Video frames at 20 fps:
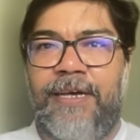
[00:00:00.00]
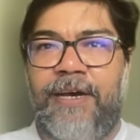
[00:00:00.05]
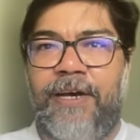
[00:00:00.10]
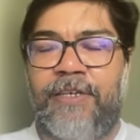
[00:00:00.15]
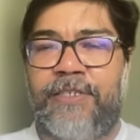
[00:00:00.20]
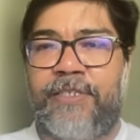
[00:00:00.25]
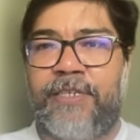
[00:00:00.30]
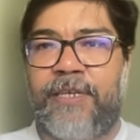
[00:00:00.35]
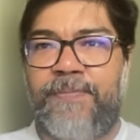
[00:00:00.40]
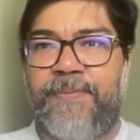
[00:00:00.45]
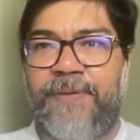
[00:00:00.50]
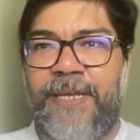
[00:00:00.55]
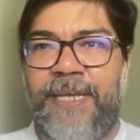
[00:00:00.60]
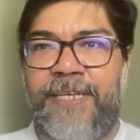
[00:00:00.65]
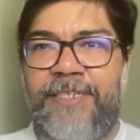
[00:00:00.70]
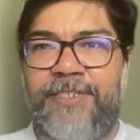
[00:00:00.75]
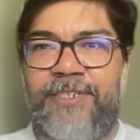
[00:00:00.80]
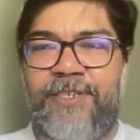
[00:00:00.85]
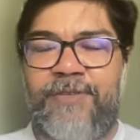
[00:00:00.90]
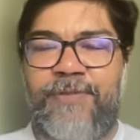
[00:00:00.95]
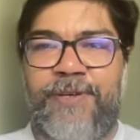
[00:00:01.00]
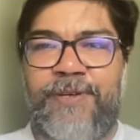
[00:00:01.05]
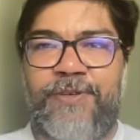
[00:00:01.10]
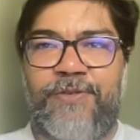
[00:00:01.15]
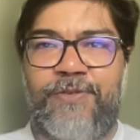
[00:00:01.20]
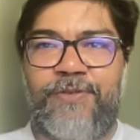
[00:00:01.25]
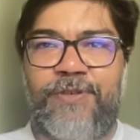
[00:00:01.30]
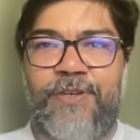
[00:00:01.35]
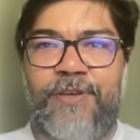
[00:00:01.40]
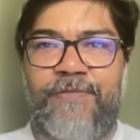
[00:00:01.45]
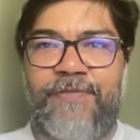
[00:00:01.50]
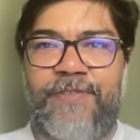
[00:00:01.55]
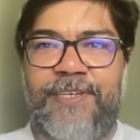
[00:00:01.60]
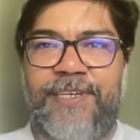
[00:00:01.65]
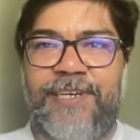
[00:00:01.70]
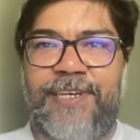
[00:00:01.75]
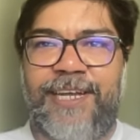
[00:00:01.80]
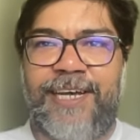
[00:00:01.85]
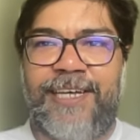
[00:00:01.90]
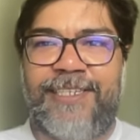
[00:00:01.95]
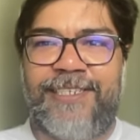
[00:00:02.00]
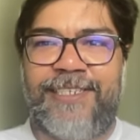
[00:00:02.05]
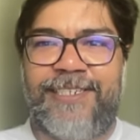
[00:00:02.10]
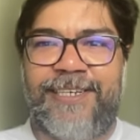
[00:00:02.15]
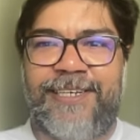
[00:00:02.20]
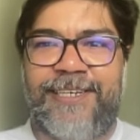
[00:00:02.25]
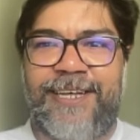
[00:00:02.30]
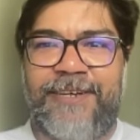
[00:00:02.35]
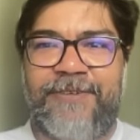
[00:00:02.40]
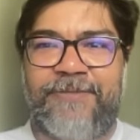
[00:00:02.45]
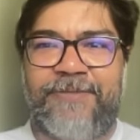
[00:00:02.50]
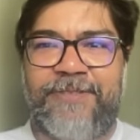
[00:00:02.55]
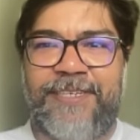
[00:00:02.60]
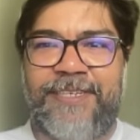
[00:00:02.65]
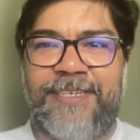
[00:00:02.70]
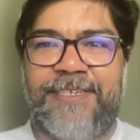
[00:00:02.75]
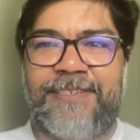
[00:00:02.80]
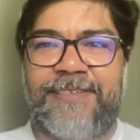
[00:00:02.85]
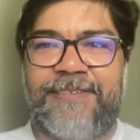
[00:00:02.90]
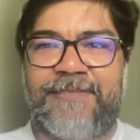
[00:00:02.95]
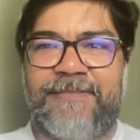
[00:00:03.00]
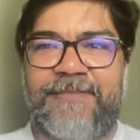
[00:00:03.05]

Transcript: Oscar Piastri yeah. of the year last year. I don't think.